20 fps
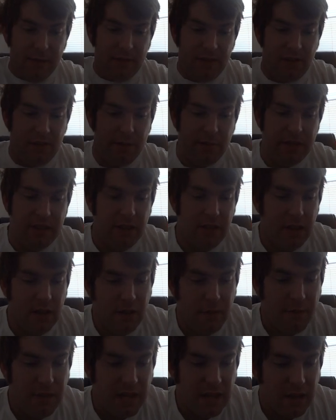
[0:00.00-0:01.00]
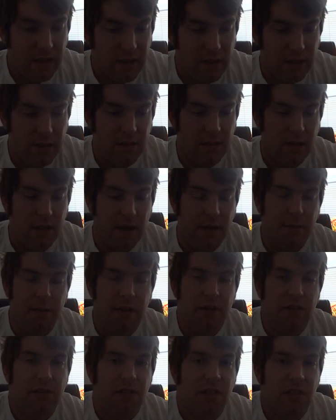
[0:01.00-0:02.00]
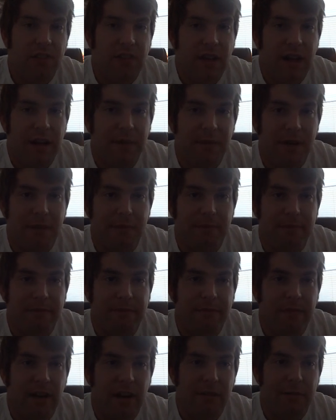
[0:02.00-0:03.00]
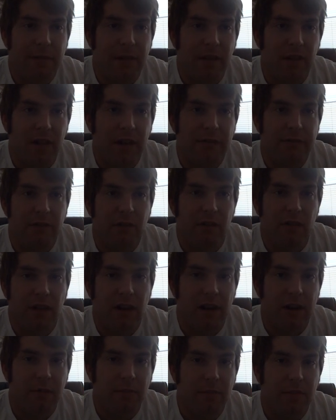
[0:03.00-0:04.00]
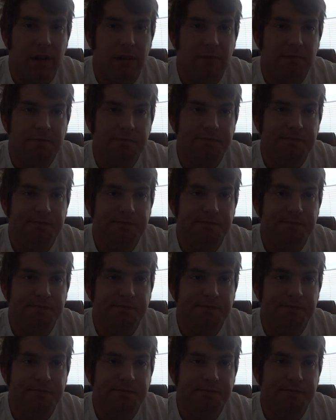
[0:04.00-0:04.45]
must have been new, because most of the time I've been left alone. But